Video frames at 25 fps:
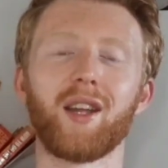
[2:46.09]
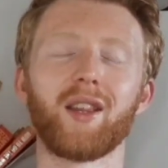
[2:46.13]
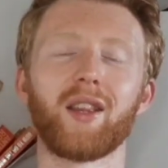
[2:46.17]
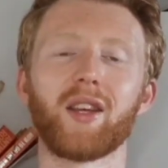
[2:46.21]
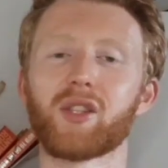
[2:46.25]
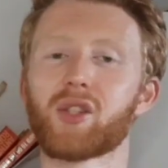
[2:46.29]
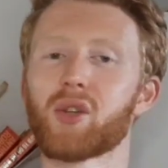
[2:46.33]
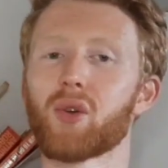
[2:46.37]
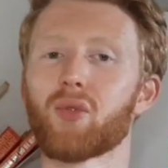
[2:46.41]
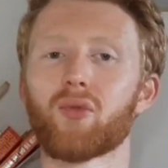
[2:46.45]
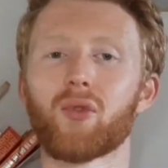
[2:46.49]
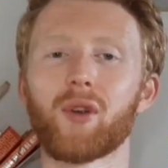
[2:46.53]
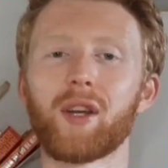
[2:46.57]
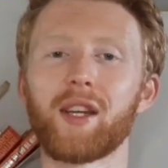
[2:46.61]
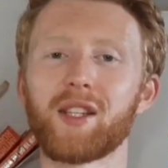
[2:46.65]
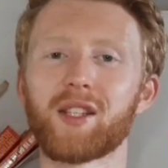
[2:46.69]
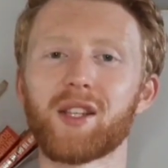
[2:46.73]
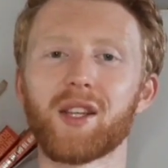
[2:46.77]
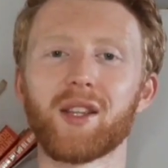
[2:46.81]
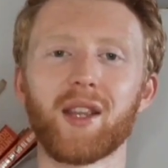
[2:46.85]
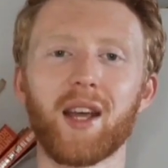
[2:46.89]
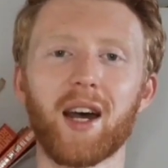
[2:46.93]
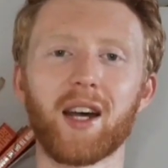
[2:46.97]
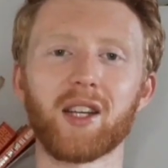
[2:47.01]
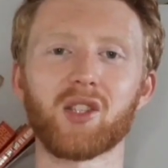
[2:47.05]
There's a
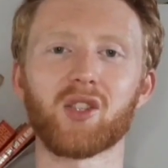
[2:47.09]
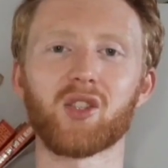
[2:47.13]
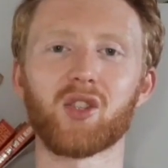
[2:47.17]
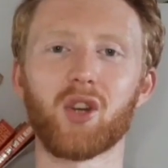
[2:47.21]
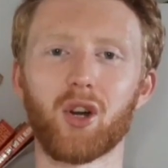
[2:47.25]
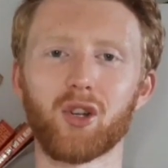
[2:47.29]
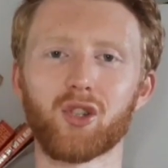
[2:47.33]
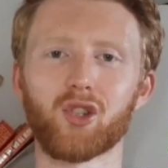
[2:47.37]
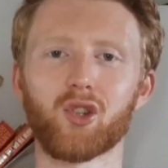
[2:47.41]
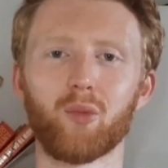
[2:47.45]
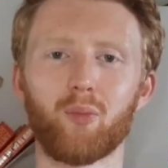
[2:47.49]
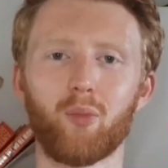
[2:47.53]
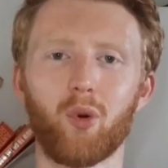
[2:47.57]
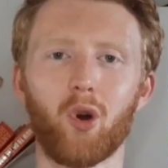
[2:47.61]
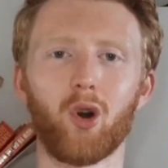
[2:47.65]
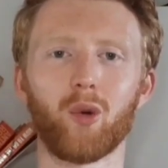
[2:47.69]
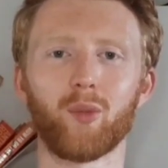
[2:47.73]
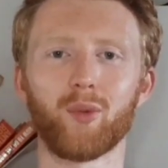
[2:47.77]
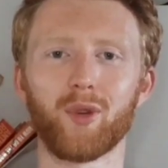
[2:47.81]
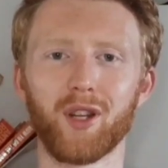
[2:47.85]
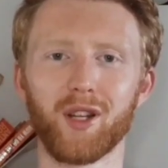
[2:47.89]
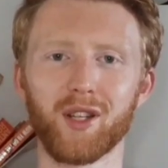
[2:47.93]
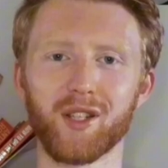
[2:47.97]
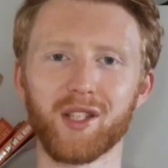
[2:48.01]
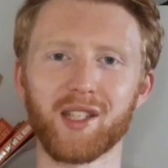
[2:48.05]
reason that's such a
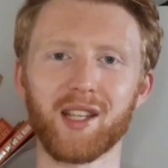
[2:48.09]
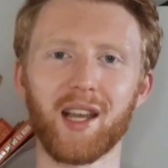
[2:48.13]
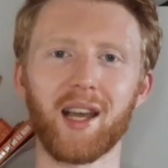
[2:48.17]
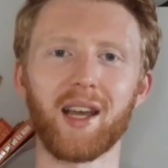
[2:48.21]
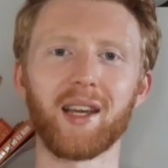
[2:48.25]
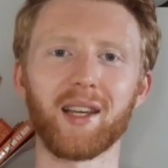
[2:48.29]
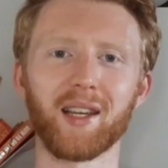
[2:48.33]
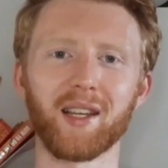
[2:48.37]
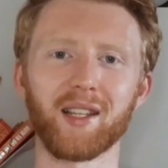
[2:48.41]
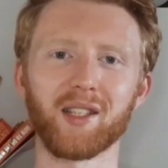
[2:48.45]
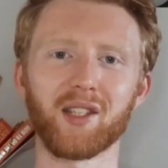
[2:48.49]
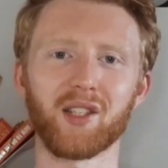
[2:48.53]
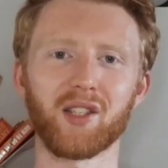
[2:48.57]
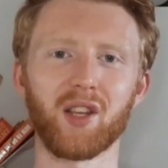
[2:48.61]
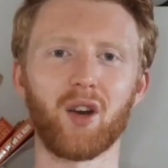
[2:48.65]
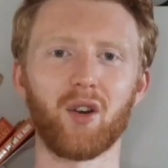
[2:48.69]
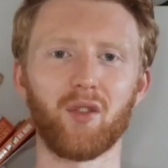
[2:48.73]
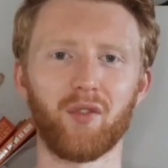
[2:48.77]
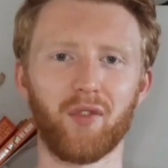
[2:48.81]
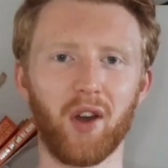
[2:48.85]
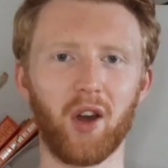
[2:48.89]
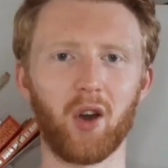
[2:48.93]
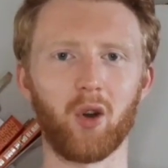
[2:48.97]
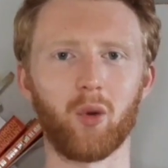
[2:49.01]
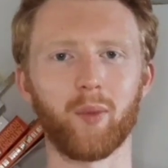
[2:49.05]
popular saying in
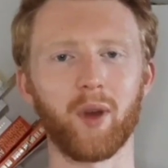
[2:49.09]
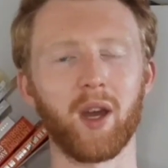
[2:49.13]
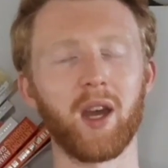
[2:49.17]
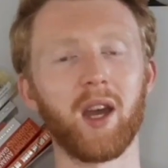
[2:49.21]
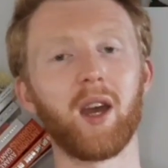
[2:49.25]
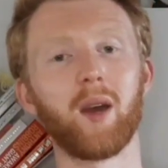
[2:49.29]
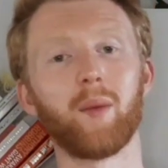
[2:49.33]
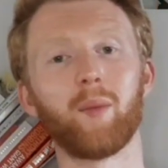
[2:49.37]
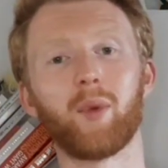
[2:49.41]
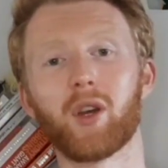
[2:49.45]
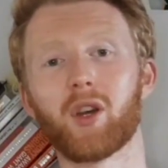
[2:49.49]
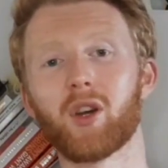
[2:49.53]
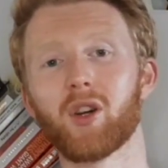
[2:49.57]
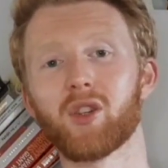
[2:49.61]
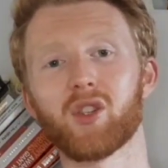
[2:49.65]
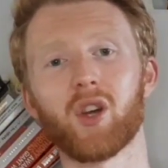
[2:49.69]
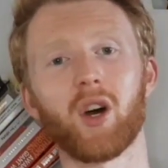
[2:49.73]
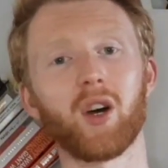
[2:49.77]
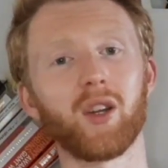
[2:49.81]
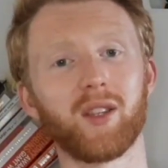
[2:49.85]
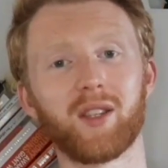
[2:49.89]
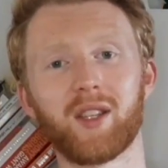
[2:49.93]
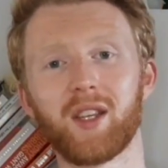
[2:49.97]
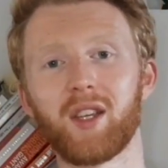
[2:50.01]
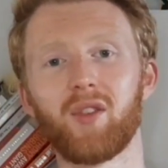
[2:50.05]
self-help, because
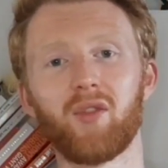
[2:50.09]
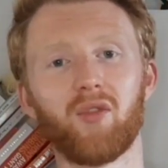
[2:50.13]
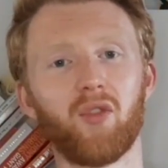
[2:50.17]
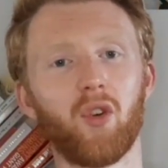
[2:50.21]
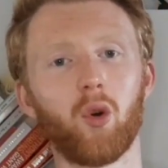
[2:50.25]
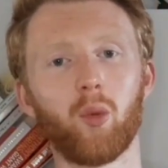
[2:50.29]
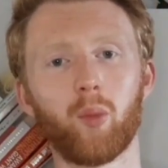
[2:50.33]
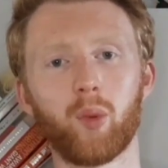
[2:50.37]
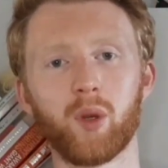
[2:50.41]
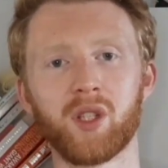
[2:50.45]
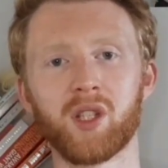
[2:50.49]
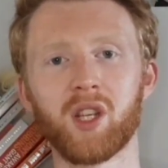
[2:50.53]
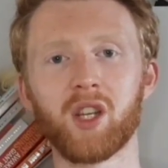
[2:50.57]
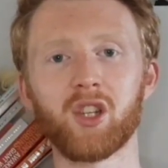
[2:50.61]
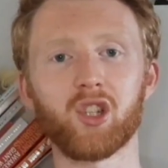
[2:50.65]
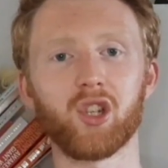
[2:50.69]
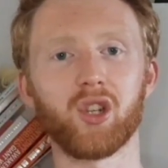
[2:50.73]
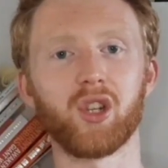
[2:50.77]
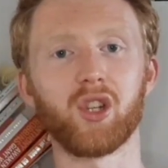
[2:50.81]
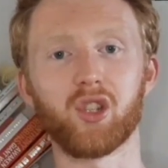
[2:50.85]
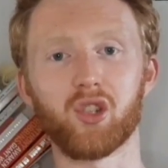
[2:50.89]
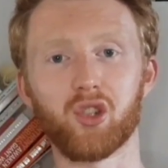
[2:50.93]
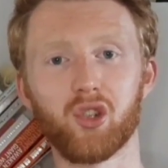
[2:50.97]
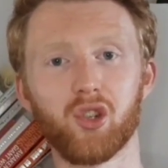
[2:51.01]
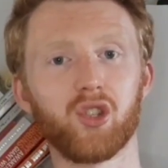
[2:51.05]
our default
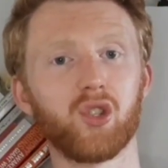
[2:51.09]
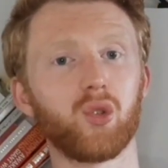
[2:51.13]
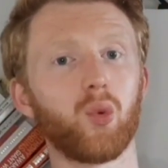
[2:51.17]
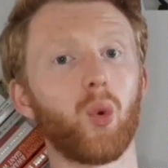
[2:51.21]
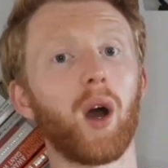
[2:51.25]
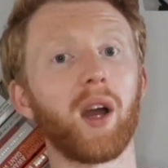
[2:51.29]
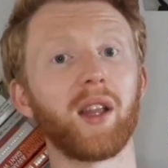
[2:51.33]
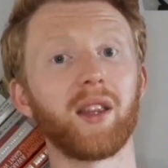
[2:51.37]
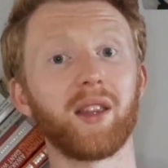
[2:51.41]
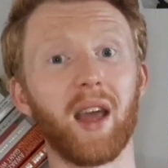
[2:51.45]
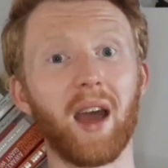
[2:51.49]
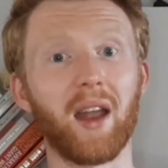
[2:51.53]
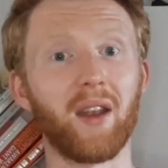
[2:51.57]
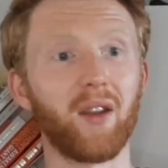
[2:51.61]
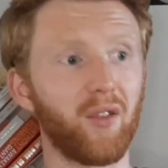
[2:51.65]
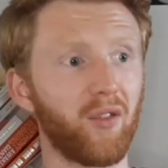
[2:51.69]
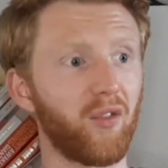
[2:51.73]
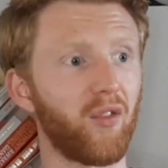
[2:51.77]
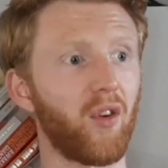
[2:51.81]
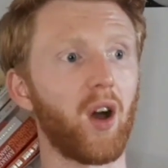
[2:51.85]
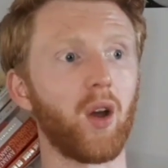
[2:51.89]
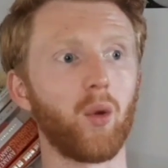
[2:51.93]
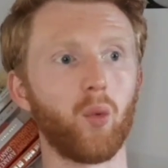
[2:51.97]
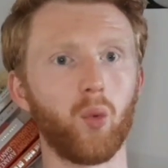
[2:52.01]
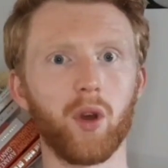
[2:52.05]
position is just to
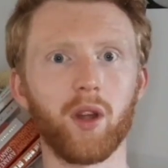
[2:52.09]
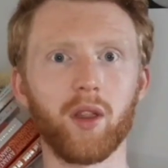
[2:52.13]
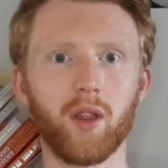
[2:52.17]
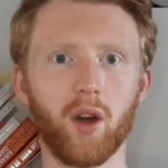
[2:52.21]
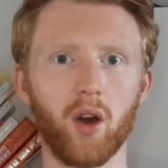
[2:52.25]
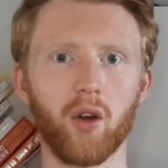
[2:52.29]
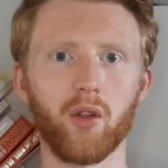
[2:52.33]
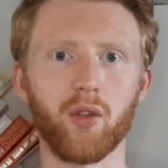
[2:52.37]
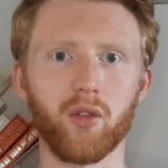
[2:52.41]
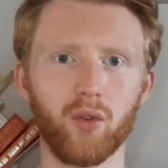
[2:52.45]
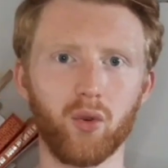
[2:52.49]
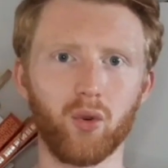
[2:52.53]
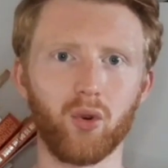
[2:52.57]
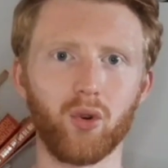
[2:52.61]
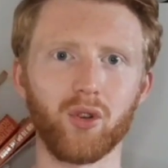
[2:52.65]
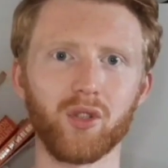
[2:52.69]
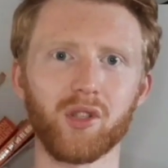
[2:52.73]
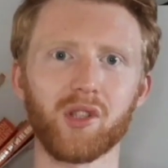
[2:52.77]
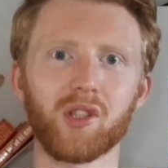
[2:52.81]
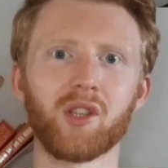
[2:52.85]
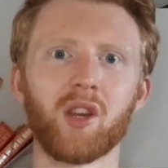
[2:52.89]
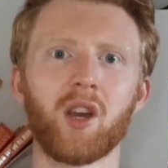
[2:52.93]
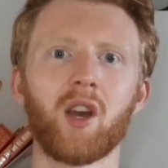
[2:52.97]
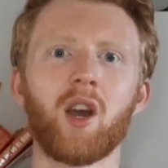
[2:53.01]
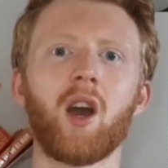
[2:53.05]
identify with our
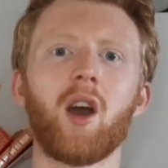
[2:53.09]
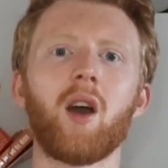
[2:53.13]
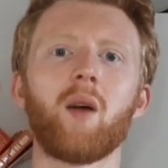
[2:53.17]
thoughts.